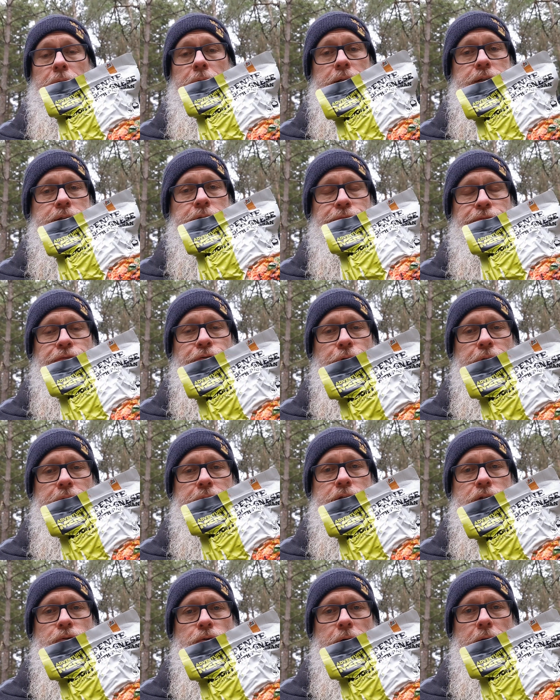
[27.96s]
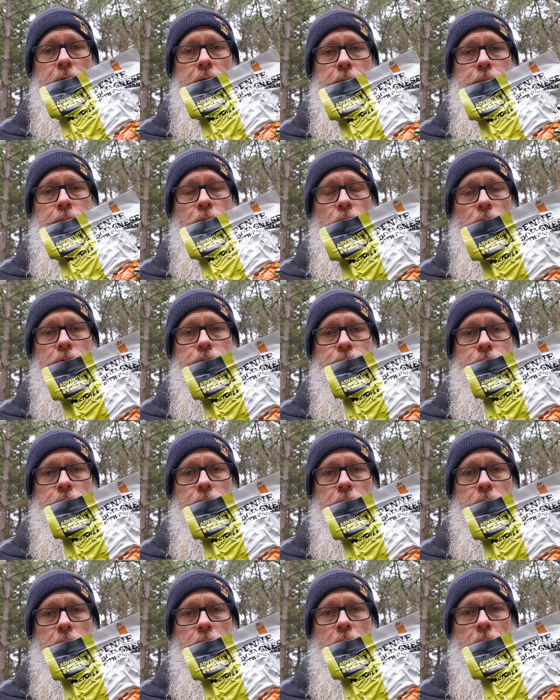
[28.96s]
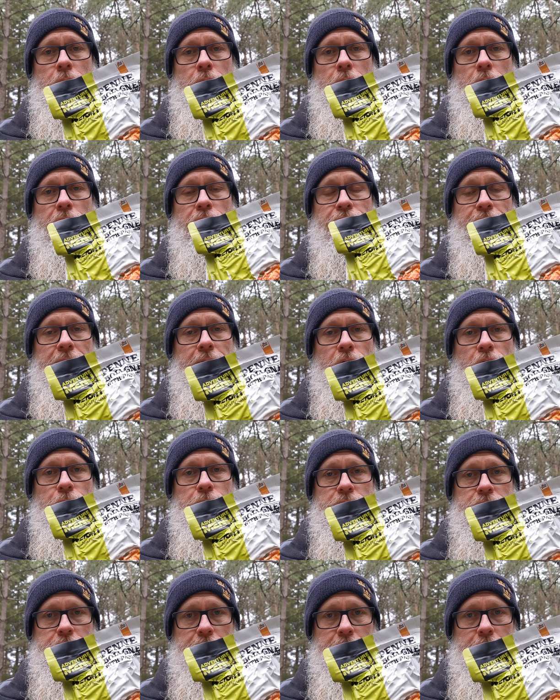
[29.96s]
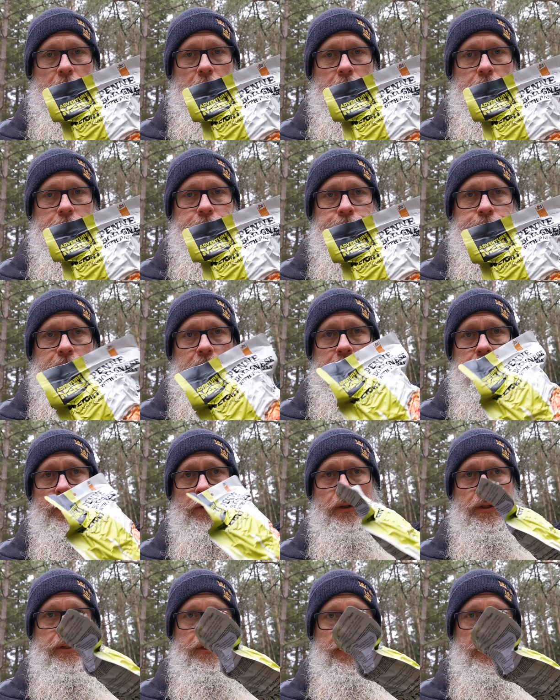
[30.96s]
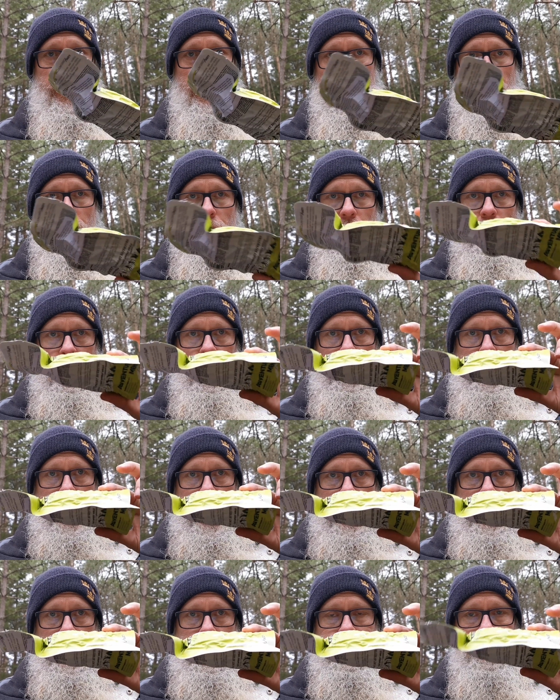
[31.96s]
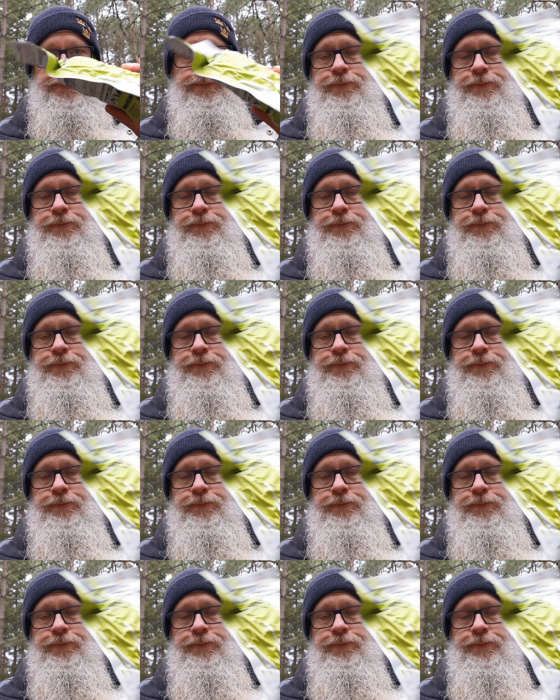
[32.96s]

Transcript: It's a freeze-dried portion, vacuum sealed, as you can see on the bag.